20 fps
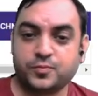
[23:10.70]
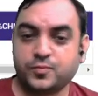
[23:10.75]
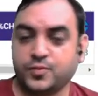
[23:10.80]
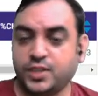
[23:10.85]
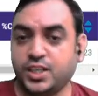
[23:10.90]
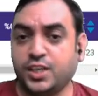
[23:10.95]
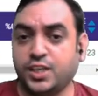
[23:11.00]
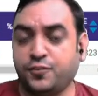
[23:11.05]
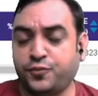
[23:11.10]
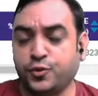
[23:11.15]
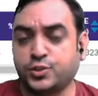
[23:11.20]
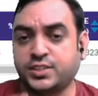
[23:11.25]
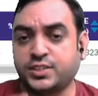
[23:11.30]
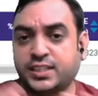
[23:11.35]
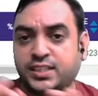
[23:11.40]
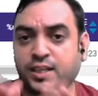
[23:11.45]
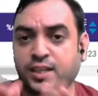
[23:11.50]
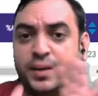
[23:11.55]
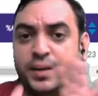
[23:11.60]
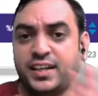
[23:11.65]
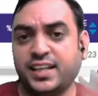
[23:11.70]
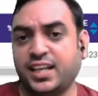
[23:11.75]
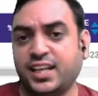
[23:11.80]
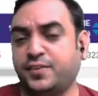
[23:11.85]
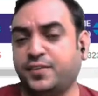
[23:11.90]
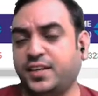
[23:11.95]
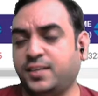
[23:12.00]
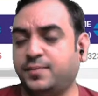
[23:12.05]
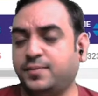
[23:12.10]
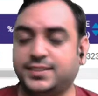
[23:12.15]
If you settle by
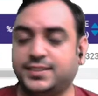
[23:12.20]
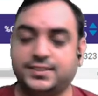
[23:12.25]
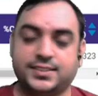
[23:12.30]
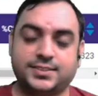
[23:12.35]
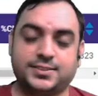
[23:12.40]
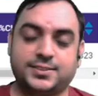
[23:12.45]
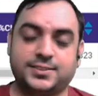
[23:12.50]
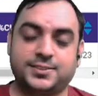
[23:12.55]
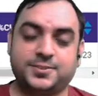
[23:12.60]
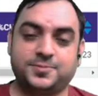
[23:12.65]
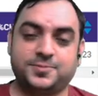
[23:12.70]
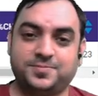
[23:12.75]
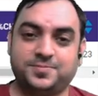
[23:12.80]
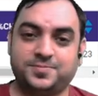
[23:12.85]
delivery basis.